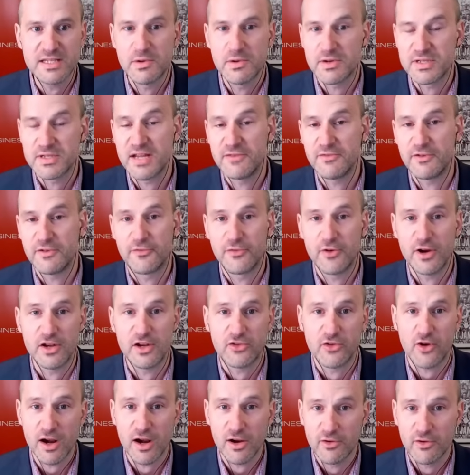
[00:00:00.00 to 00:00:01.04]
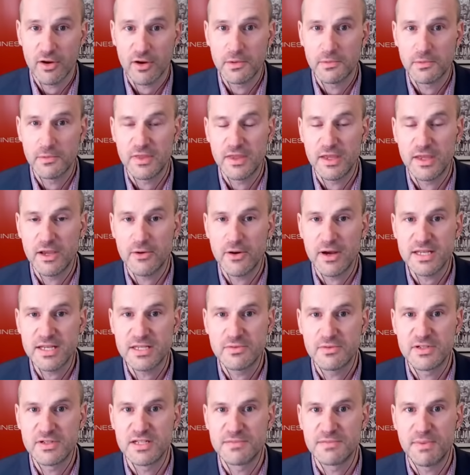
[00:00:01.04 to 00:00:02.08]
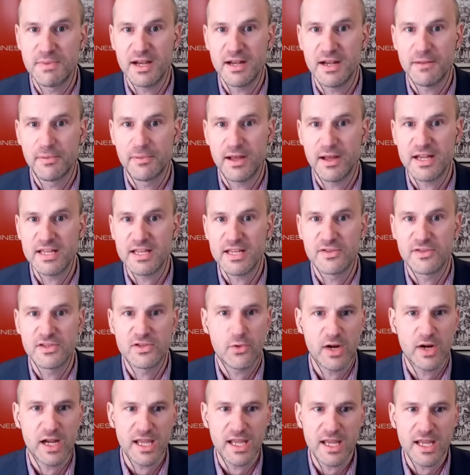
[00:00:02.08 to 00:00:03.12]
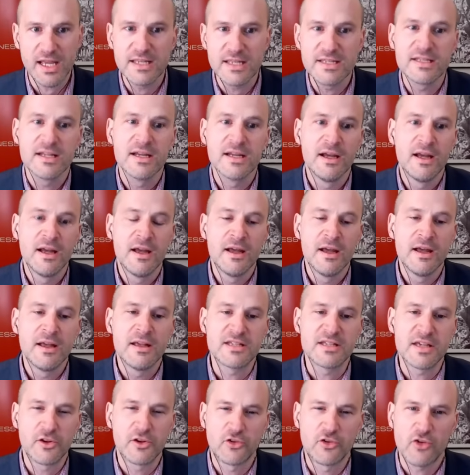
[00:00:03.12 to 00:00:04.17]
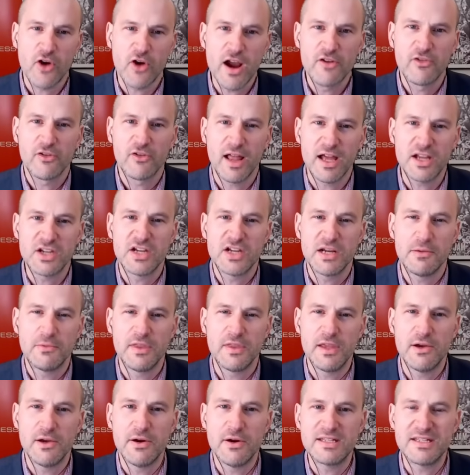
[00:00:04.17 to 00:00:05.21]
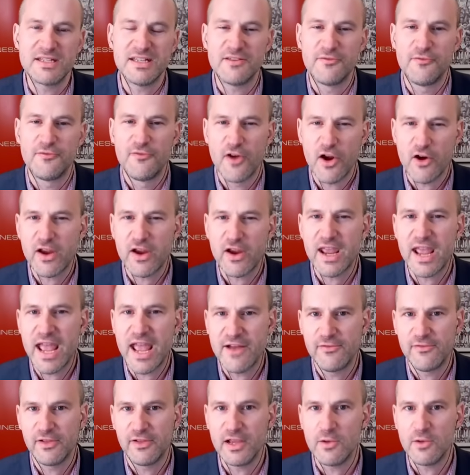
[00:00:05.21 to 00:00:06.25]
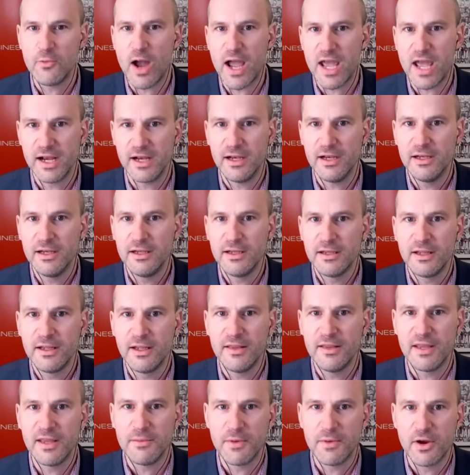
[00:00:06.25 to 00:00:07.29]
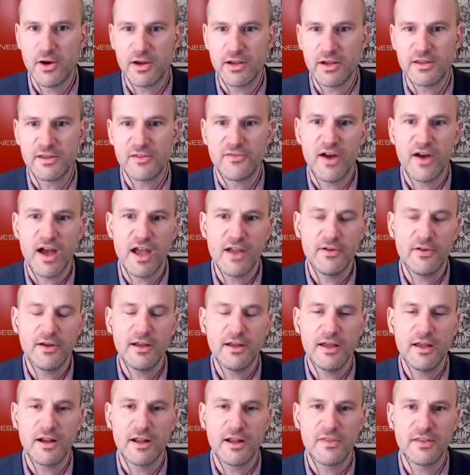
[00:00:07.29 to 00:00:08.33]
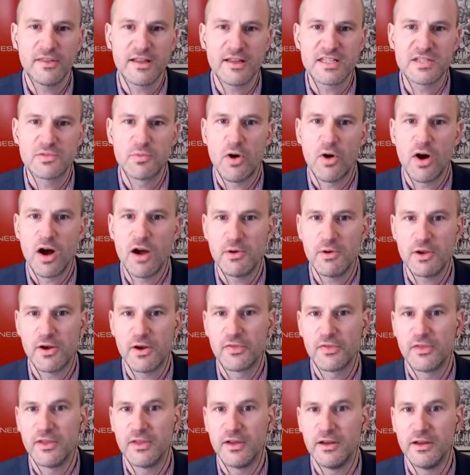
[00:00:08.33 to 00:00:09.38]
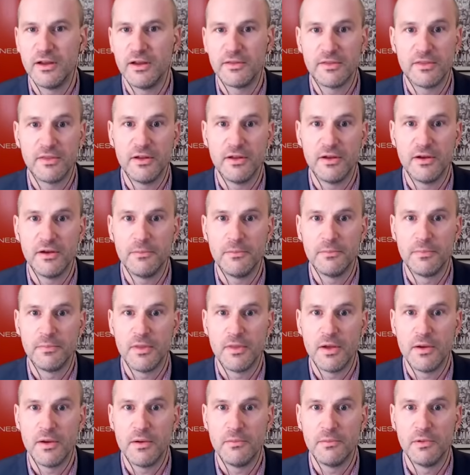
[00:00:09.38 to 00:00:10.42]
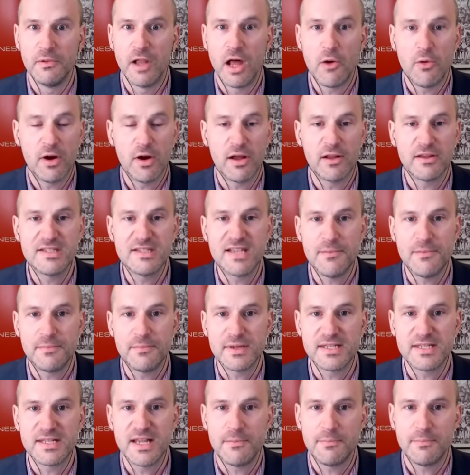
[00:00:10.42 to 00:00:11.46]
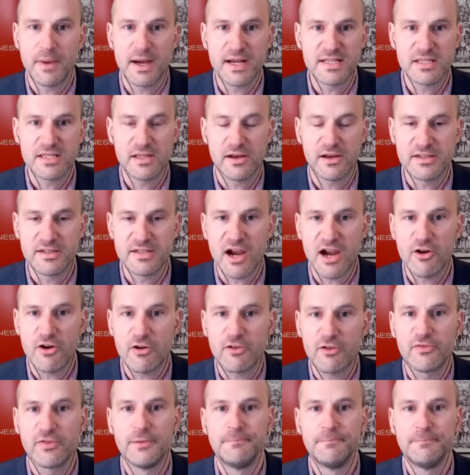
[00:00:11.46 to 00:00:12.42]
We also have a free trade agreement with the US, which has been in place for 20 years. So the trade relationship with the US is very heavily weighted in the Americans' favour, and I think that's why we got the lower 10% baseline tariff.